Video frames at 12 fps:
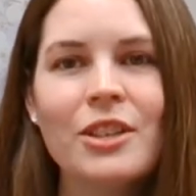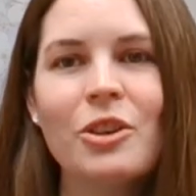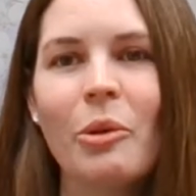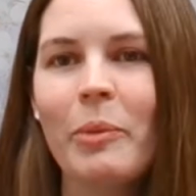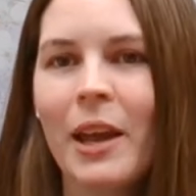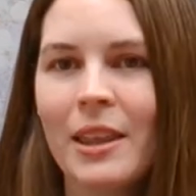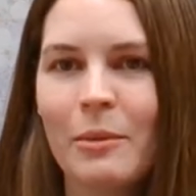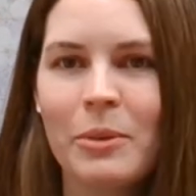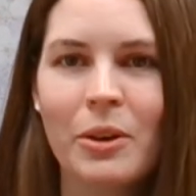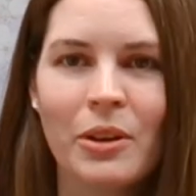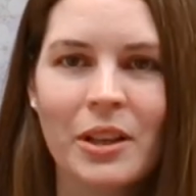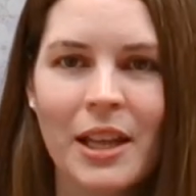Don't pay the
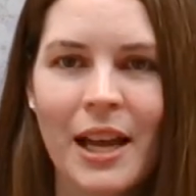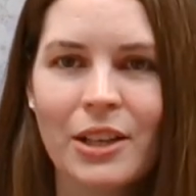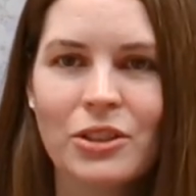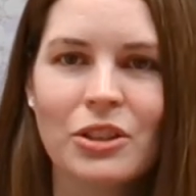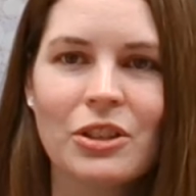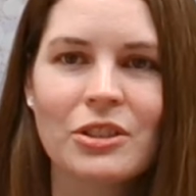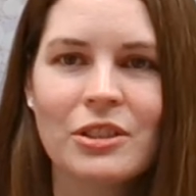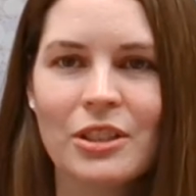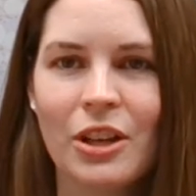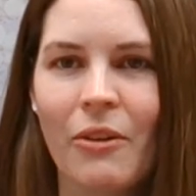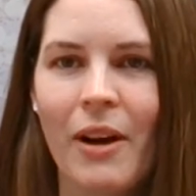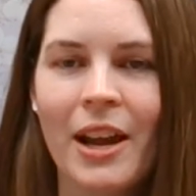bill collectors.
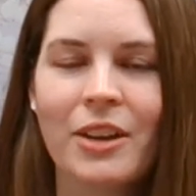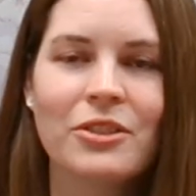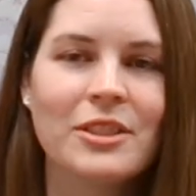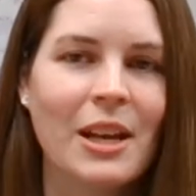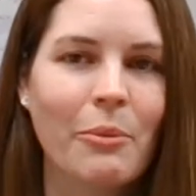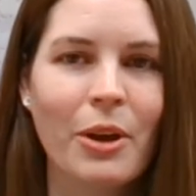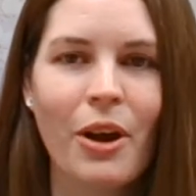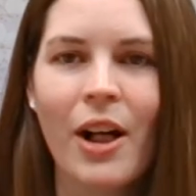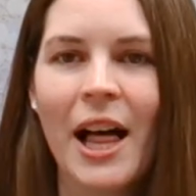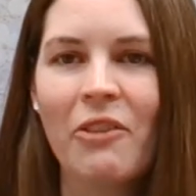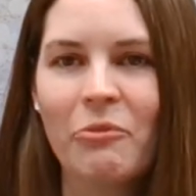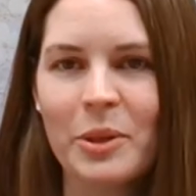You know, I understand we
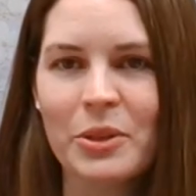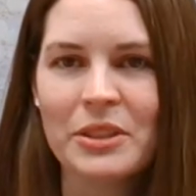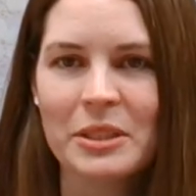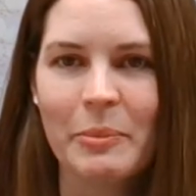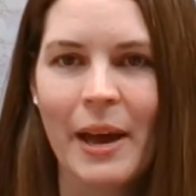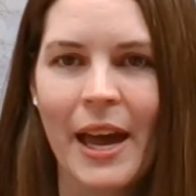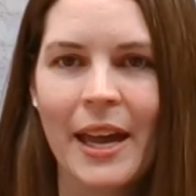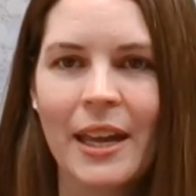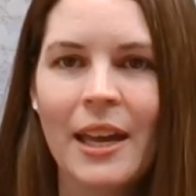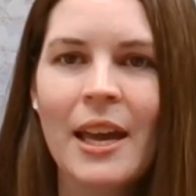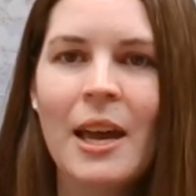all have bills to pay,